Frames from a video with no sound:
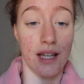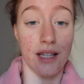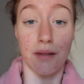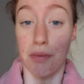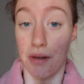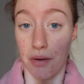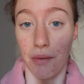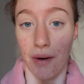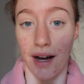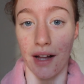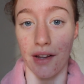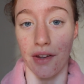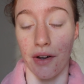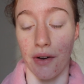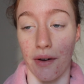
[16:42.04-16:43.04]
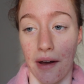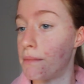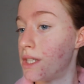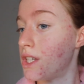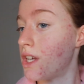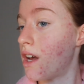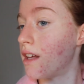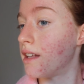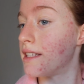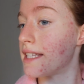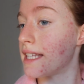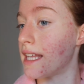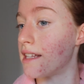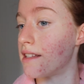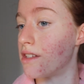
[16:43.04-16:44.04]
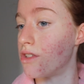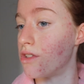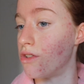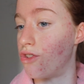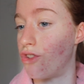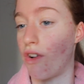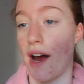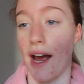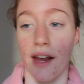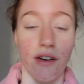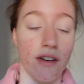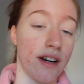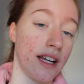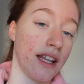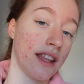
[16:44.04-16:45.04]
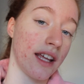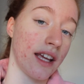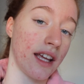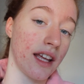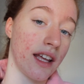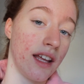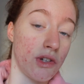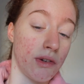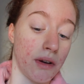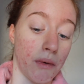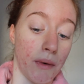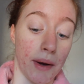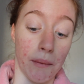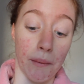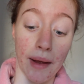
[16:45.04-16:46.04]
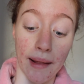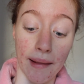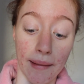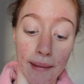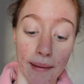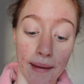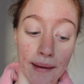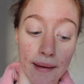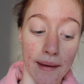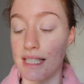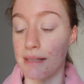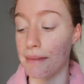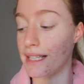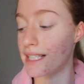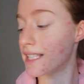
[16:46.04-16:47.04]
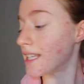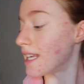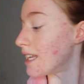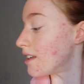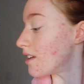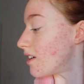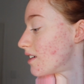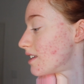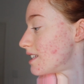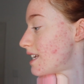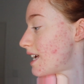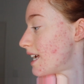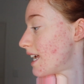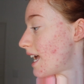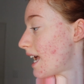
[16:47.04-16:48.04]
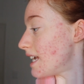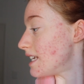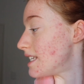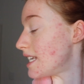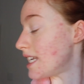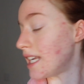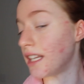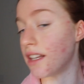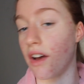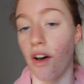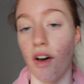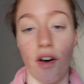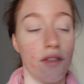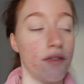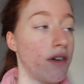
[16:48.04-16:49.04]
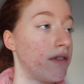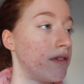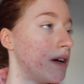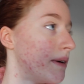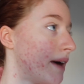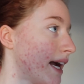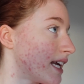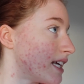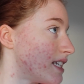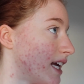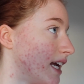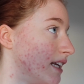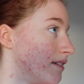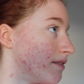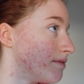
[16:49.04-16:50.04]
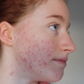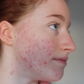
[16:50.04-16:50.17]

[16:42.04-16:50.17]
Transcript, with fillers: It's been a while though. But yeah, skin isn't too dry or anything. Doing quite well. This is my skin on day 18 of Roaccutane.